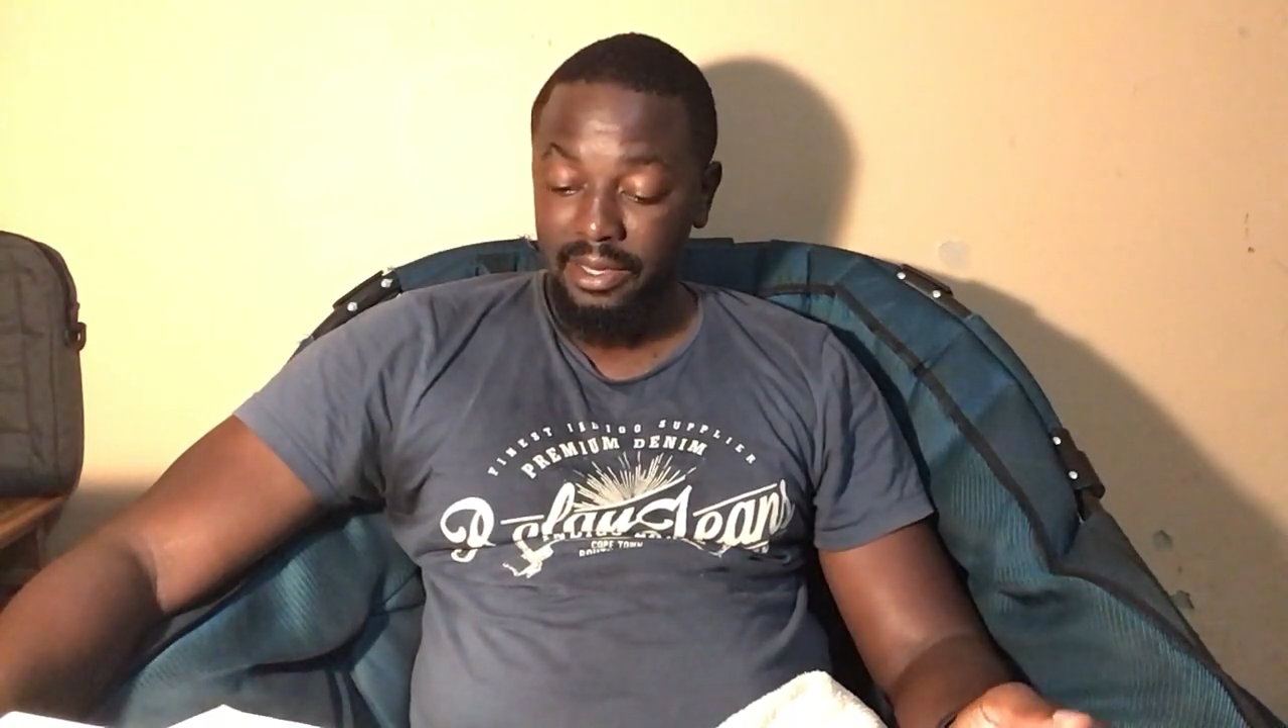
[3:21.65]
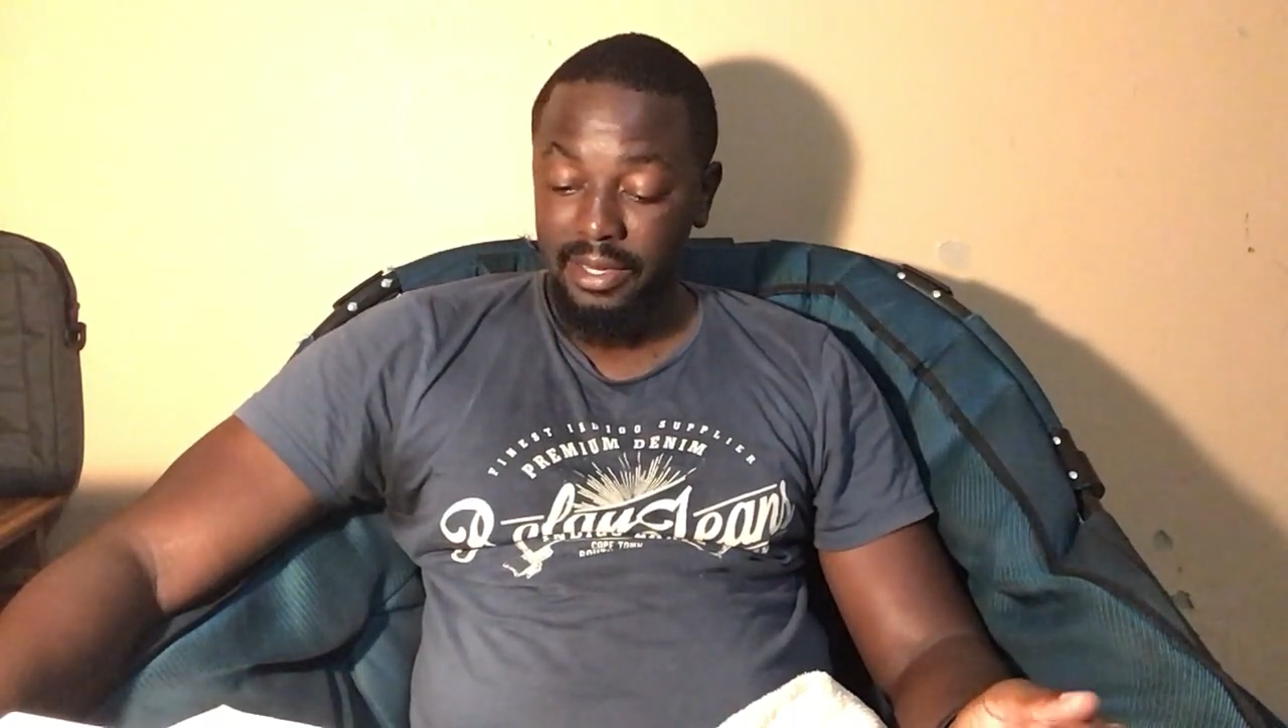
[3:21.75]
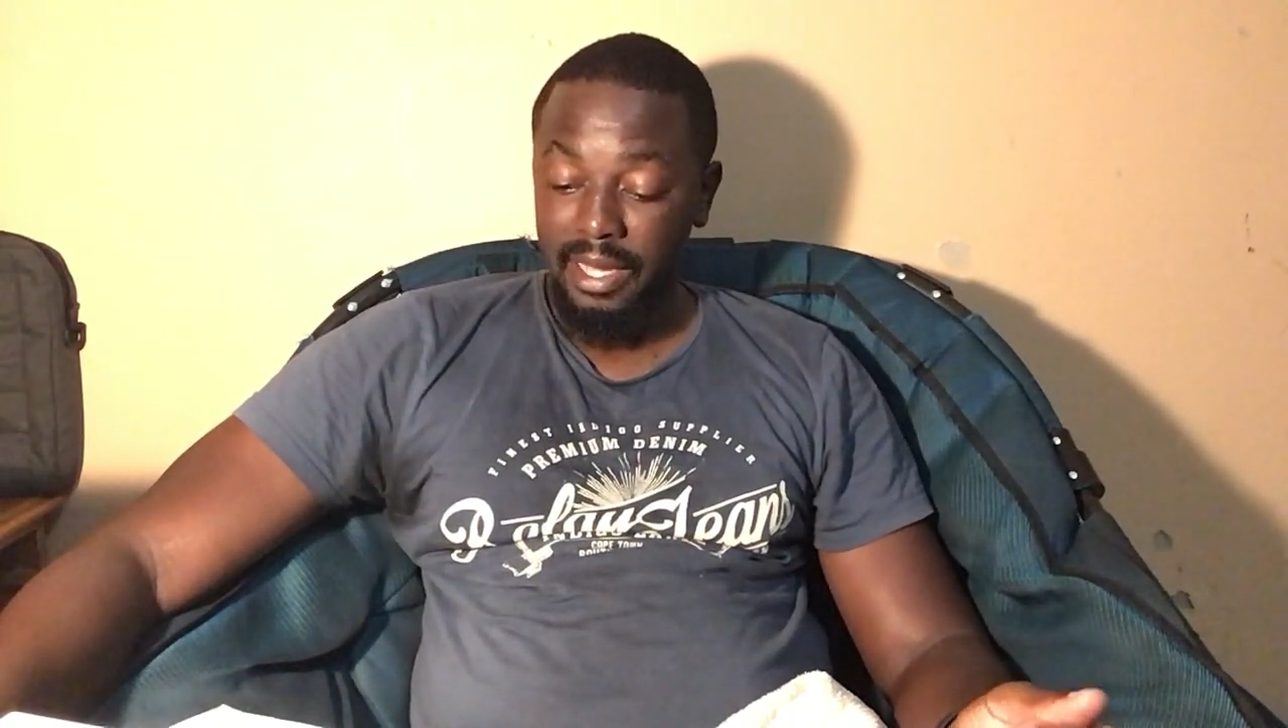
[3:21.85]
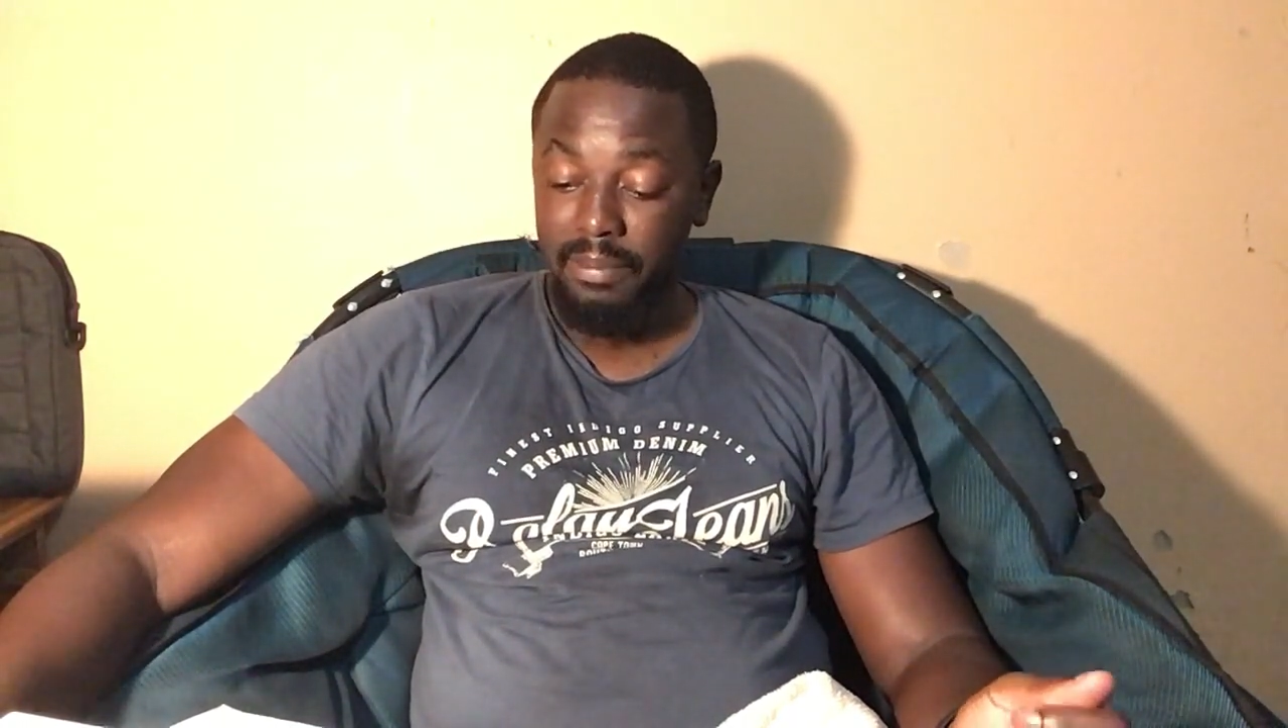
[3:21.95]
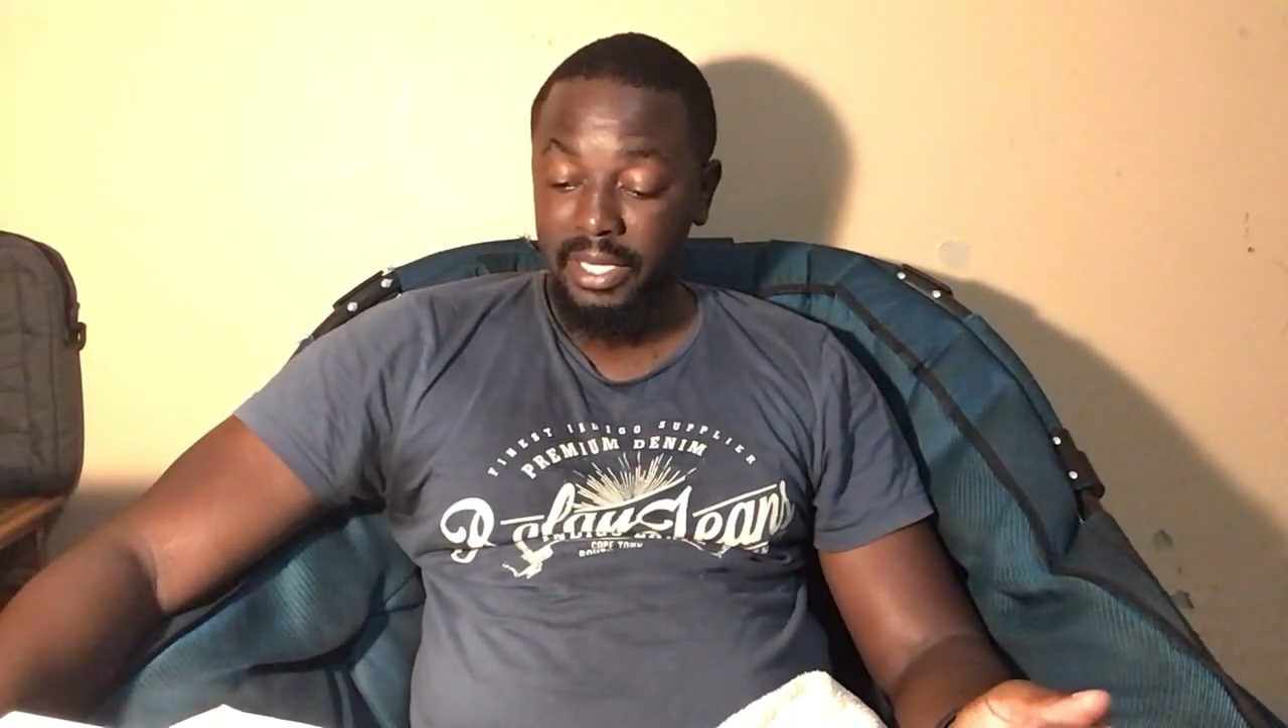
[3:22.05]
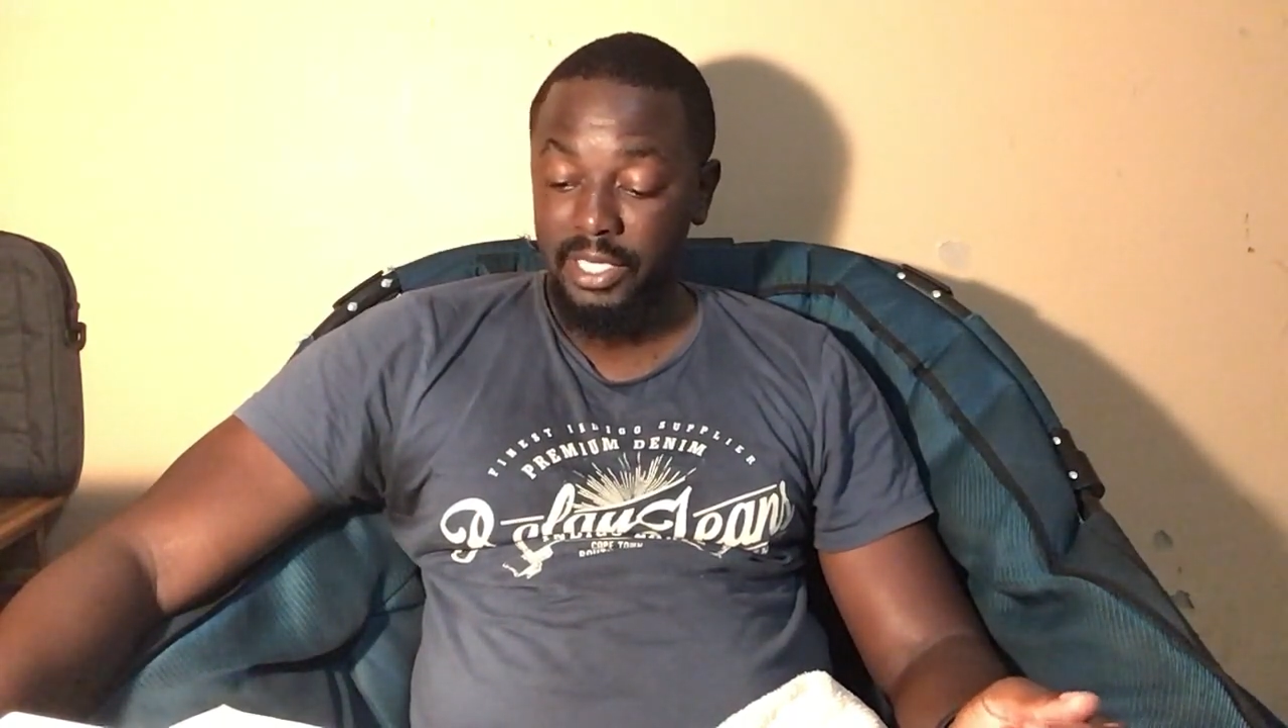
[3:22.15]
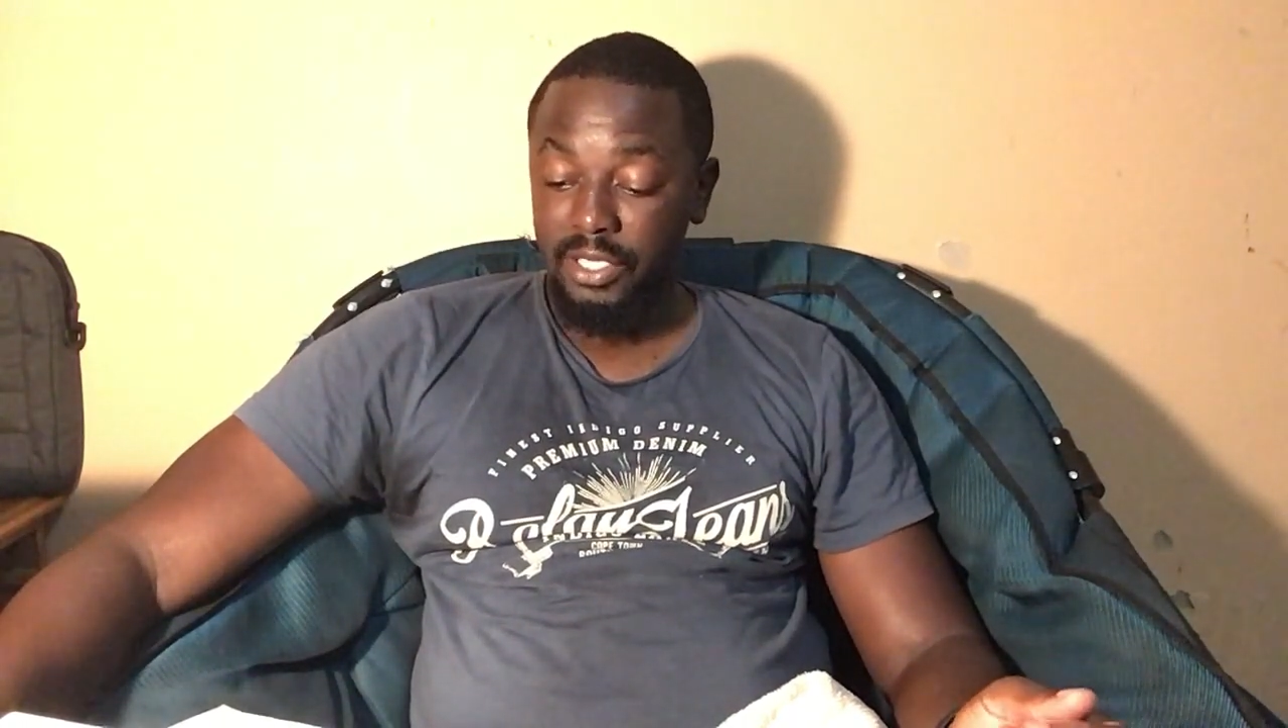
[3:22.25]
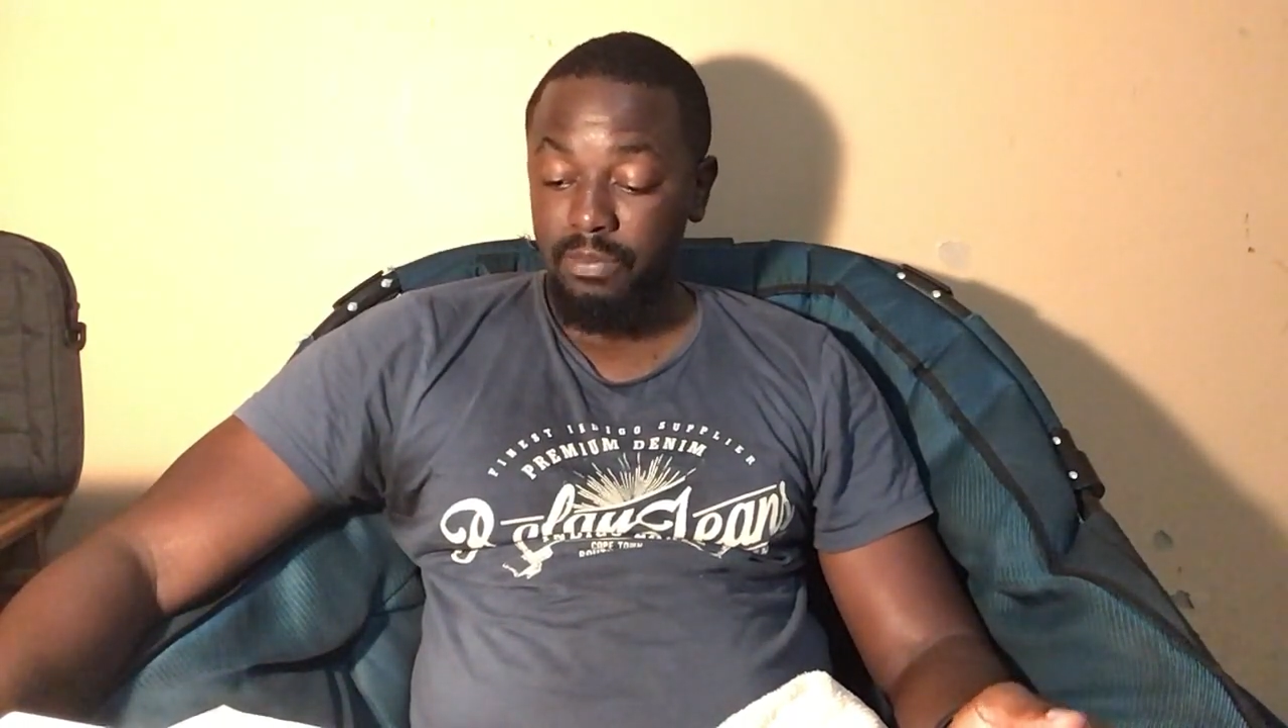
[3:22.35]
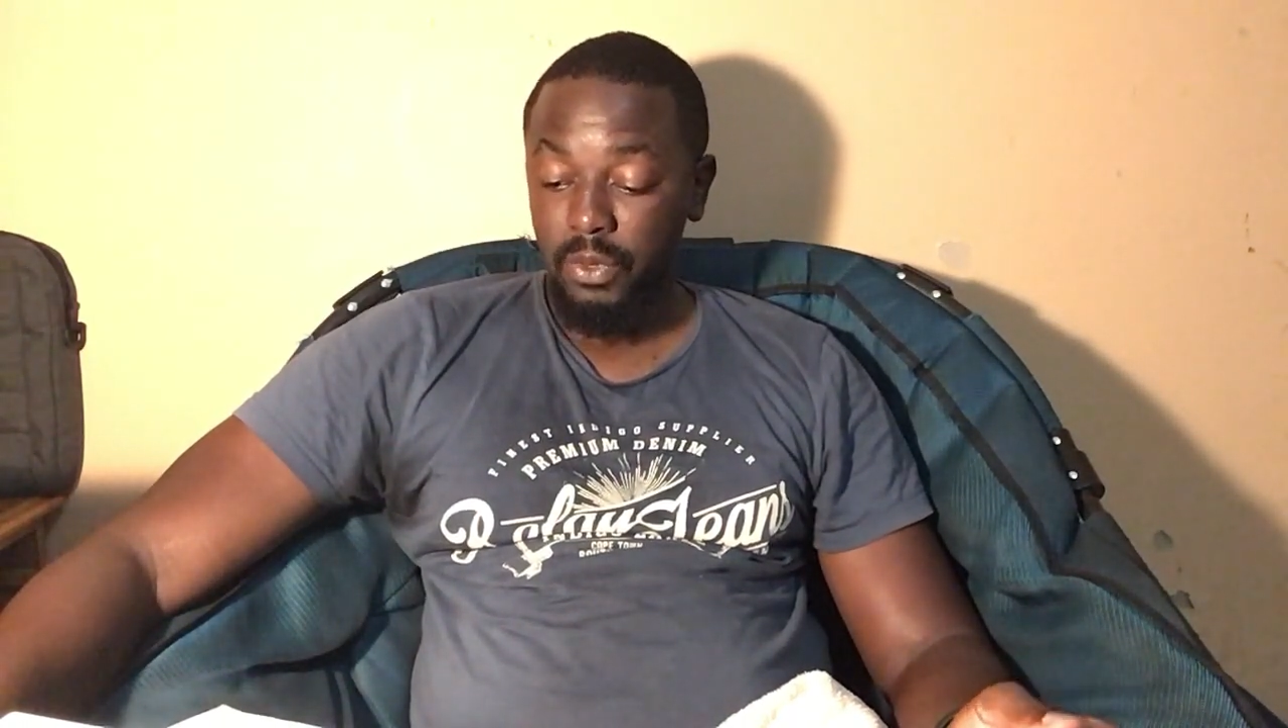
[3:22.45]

the application